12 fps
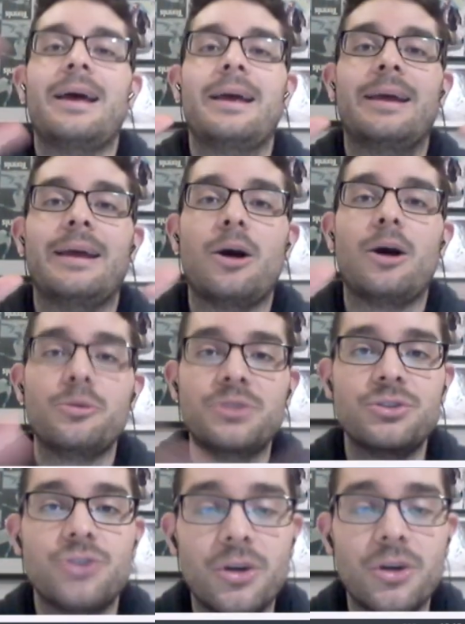Hope
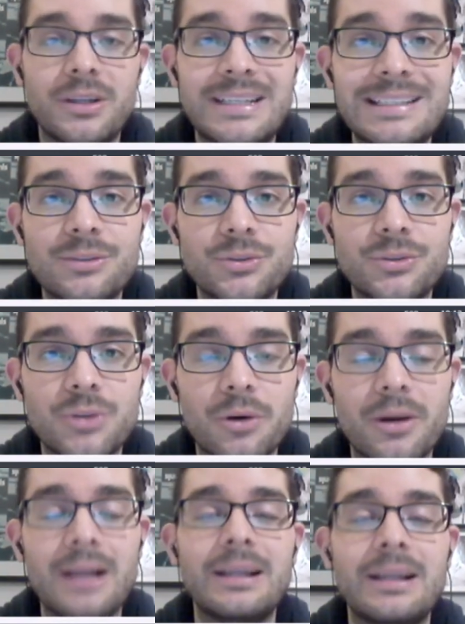you enjoyed this
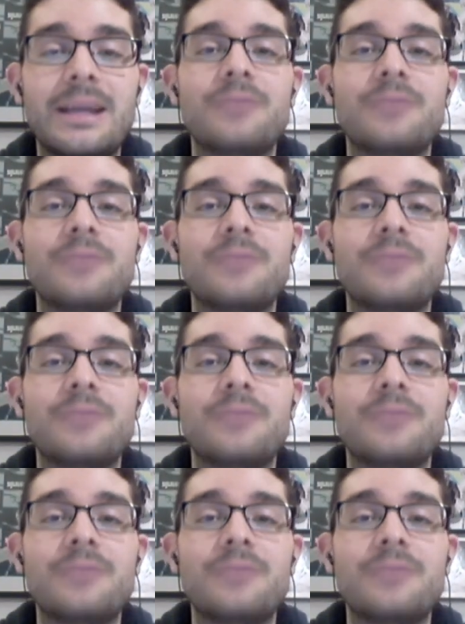tutorial.